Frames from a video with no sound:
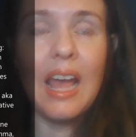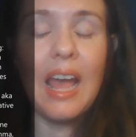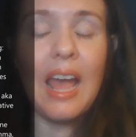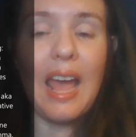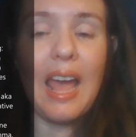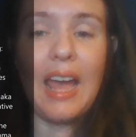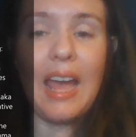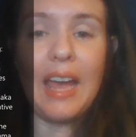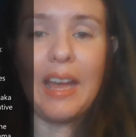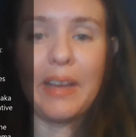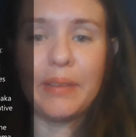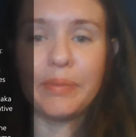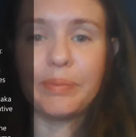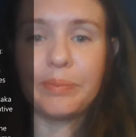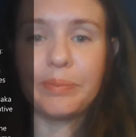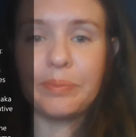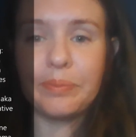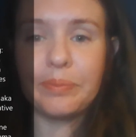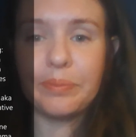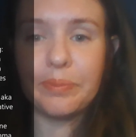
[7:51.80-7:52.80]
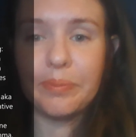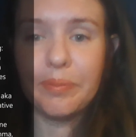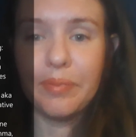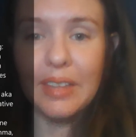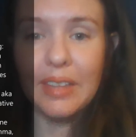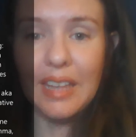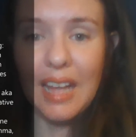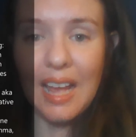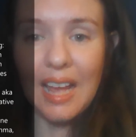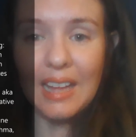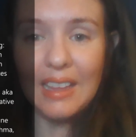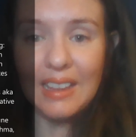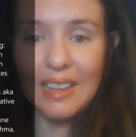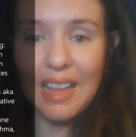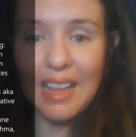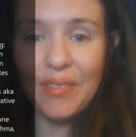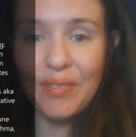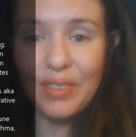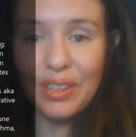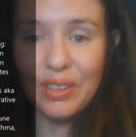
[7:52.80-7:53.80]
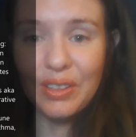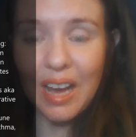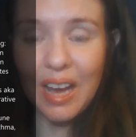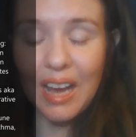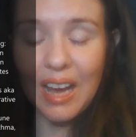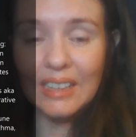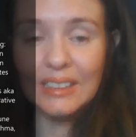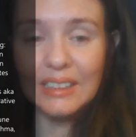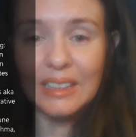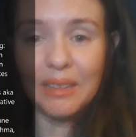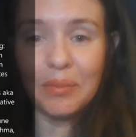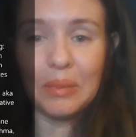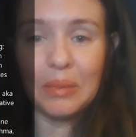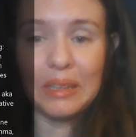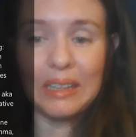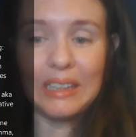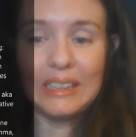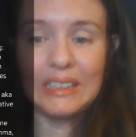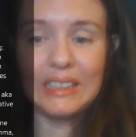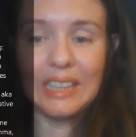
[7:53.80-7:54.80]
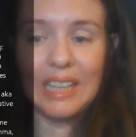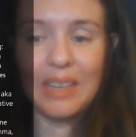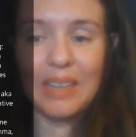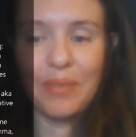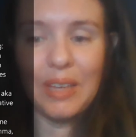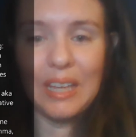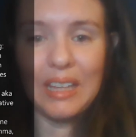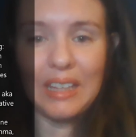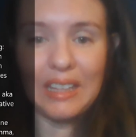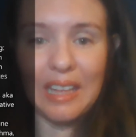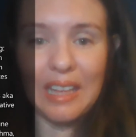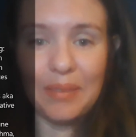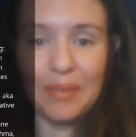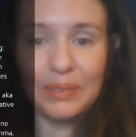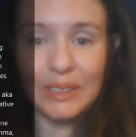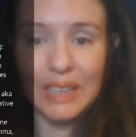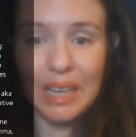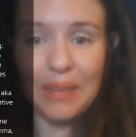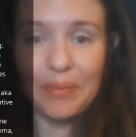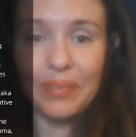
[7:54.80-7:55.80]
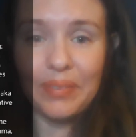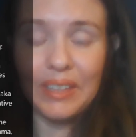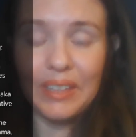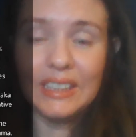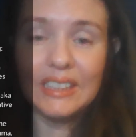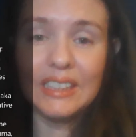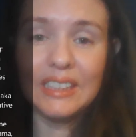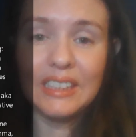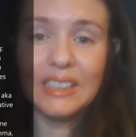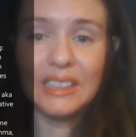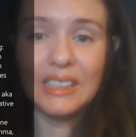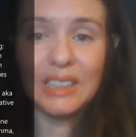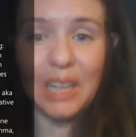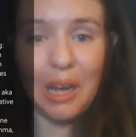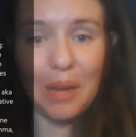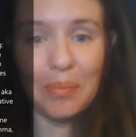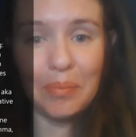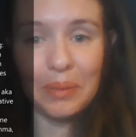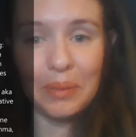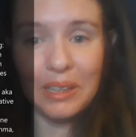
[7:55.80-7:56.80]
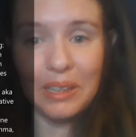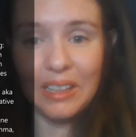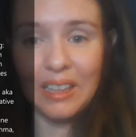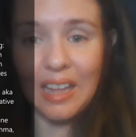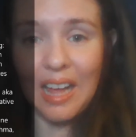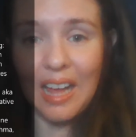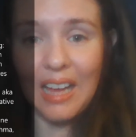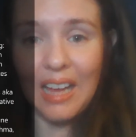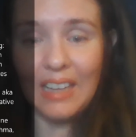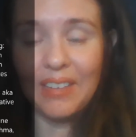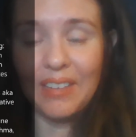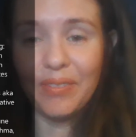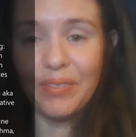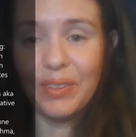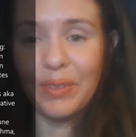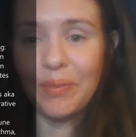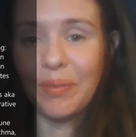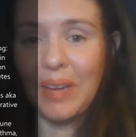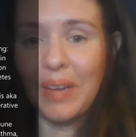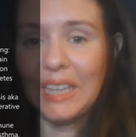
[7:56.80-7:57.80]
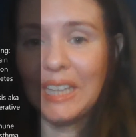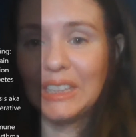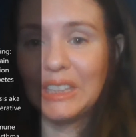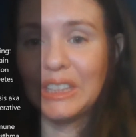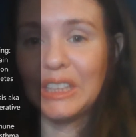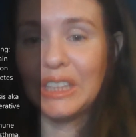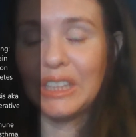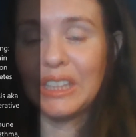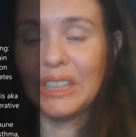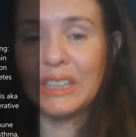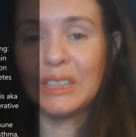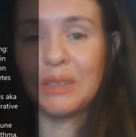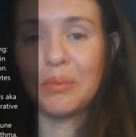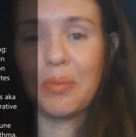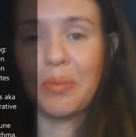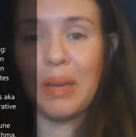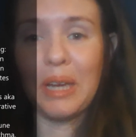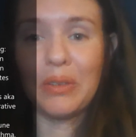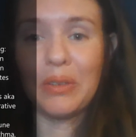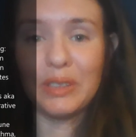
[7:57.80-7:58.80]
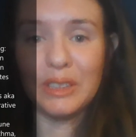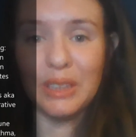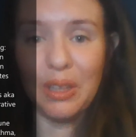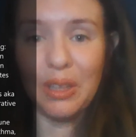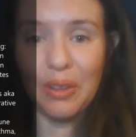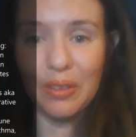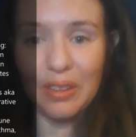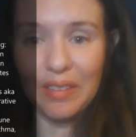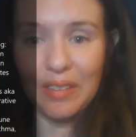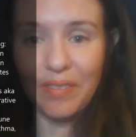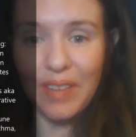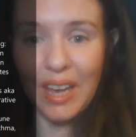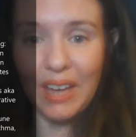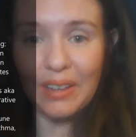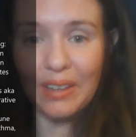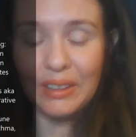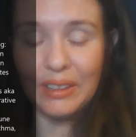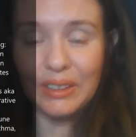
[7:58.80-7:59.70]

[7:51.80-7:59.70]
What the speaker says: And I'd love you guys, and please give me a thumbs up. This is top of the line information. This bug was only found in